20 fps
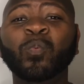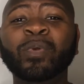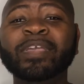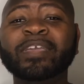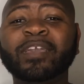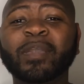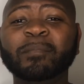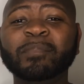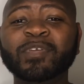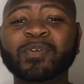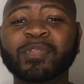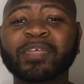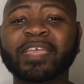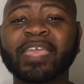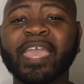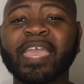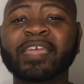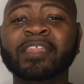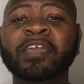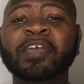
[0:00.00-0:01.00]

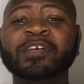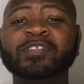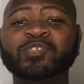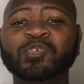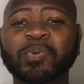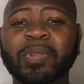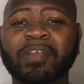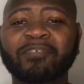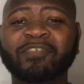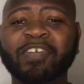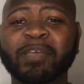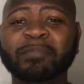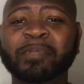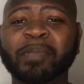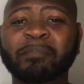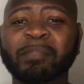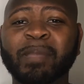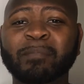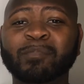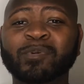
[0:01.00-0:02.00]
communicate to our family
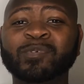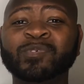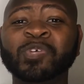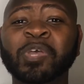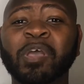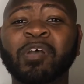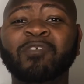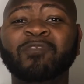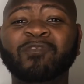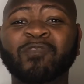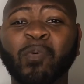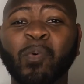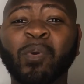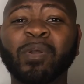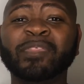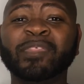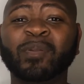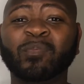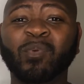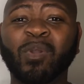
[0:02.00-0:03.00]
members for
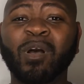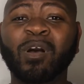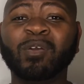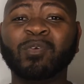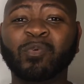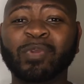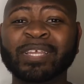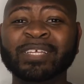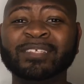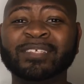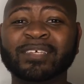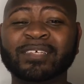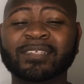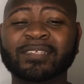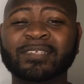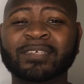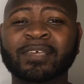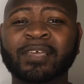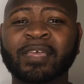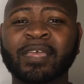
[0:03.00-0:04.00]
the wrong
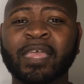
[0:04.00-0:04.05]
reasons.